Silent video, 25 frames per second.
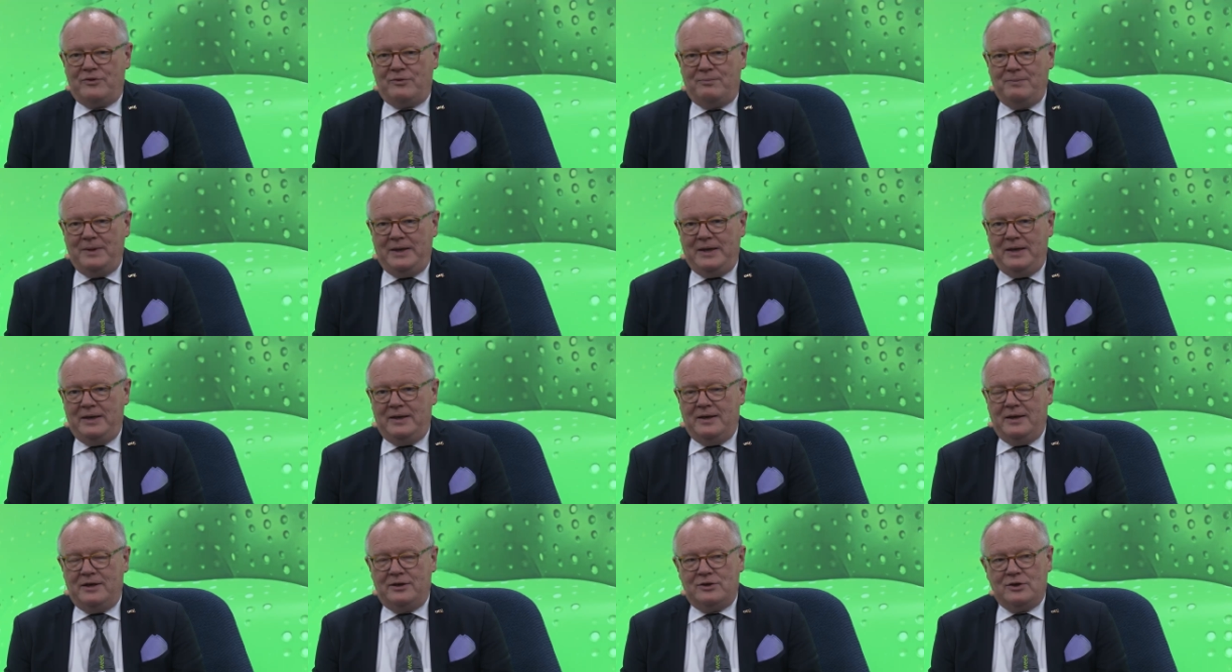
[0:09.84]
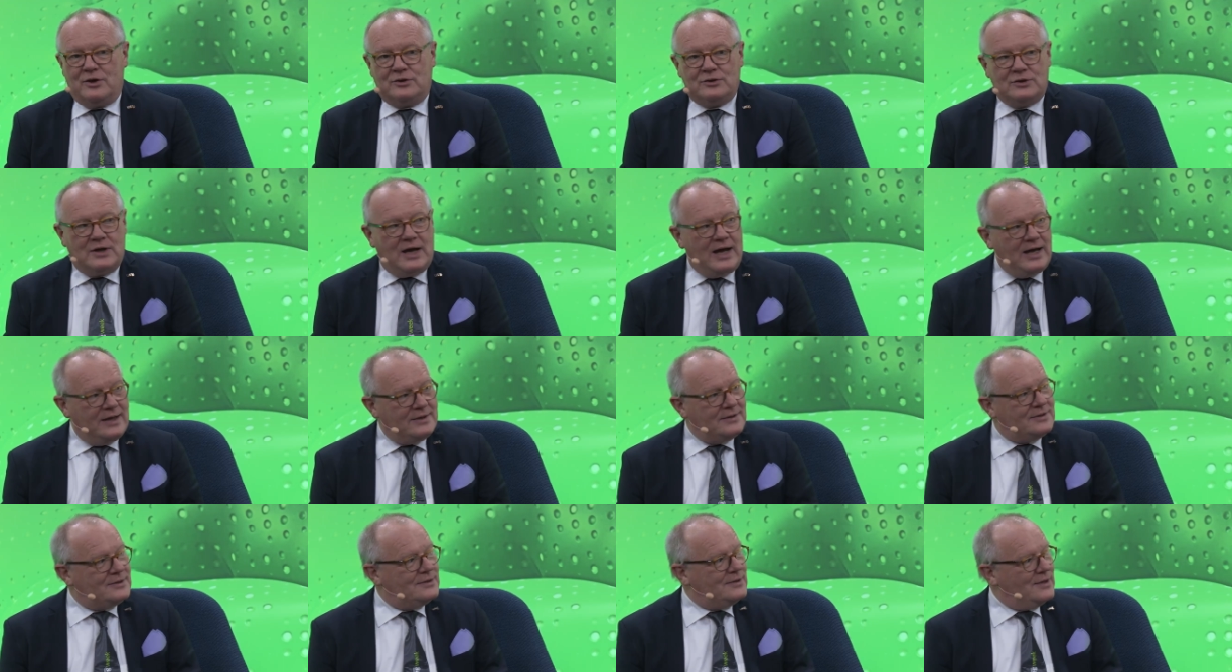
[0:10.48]
me uh, Dr.
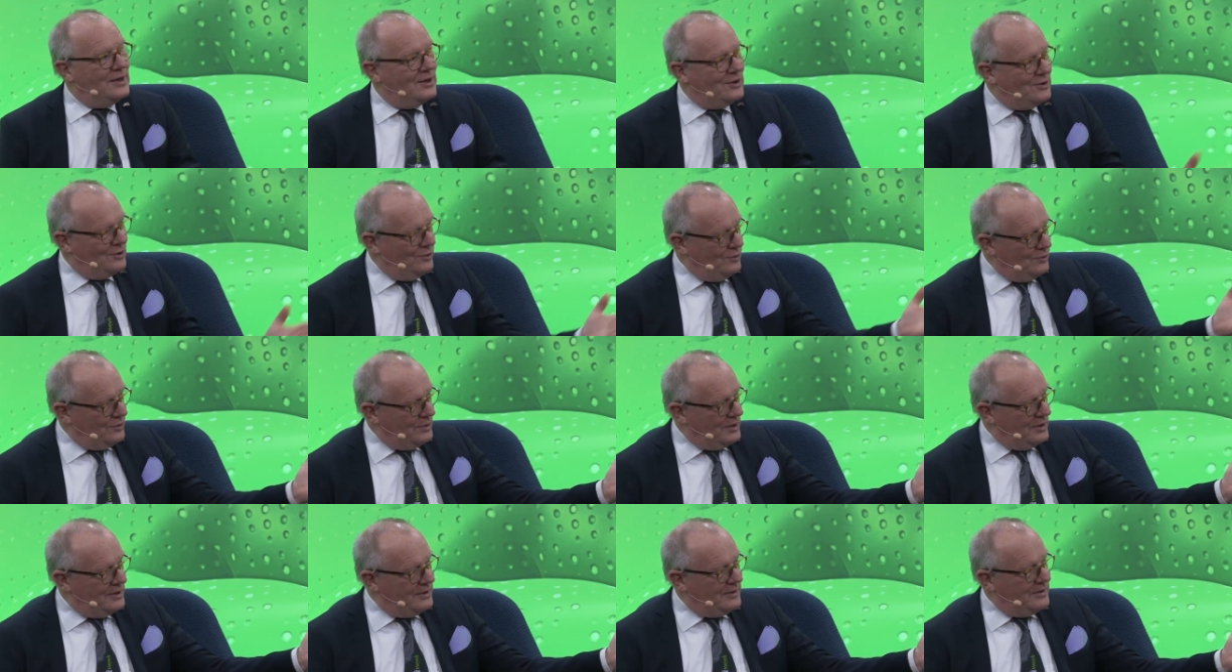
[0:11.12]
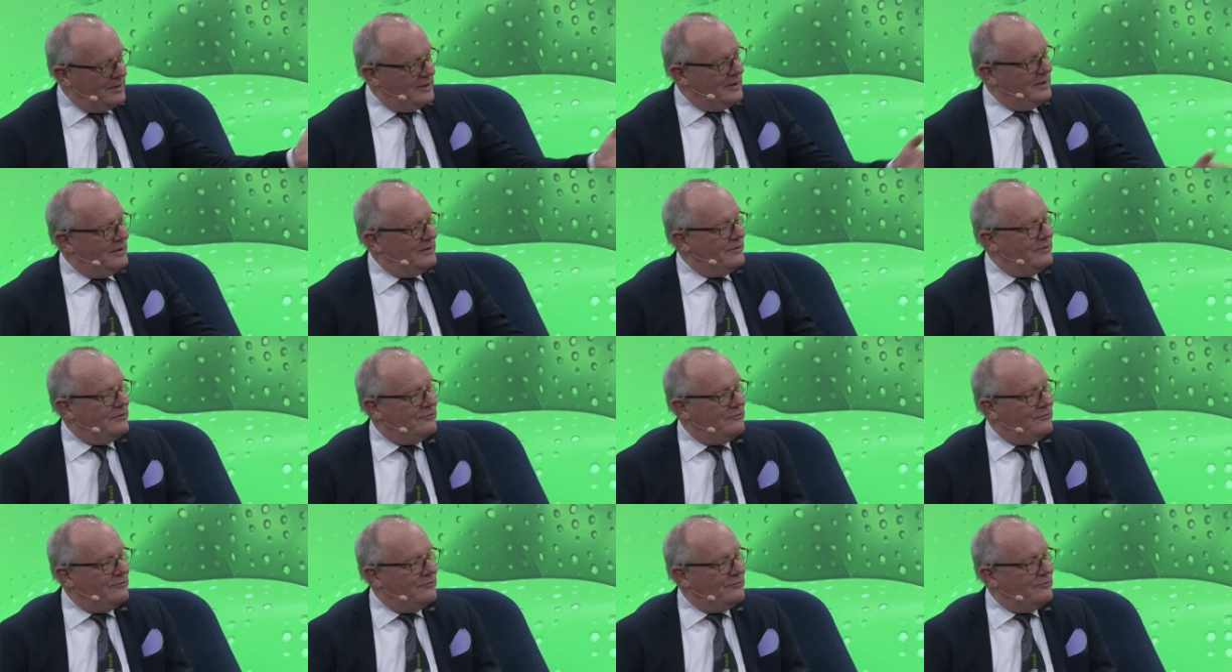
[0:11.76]
Hans uh, Kluge, uh, the